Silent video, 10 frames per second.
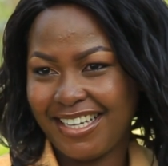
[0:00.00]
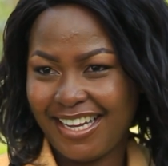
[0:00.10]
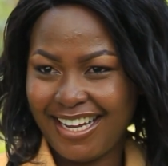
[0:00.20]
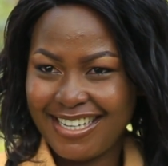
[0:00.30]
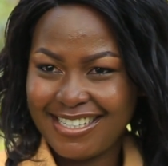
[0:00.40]

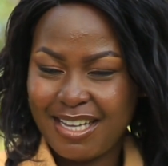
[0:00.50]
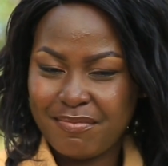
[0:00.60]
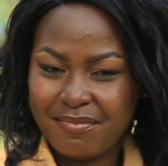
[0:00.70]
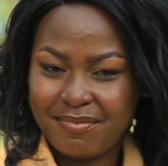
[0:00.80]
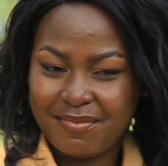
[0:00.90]
Yes, I
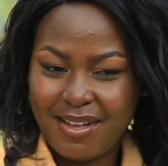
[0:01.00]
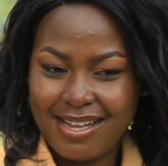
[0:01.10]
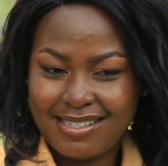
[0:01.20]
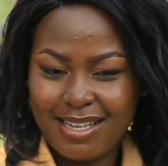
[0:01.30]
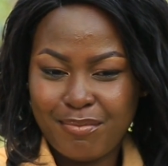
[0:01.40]

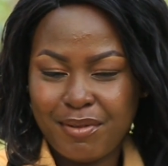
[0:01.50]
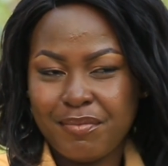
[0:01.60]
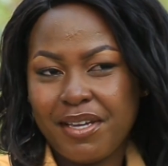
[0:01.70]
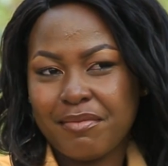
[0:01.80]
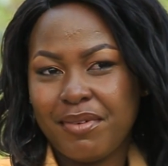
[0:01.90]
was happy
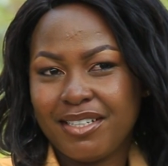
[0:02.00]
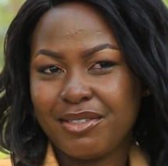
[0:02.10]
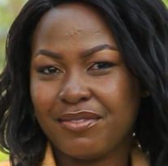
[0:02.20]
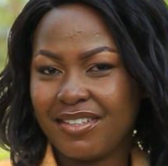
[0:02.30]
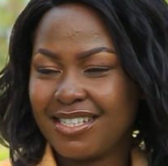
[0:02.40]
being
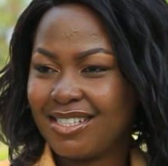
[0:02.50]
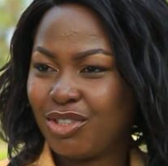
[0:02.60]
part of this show.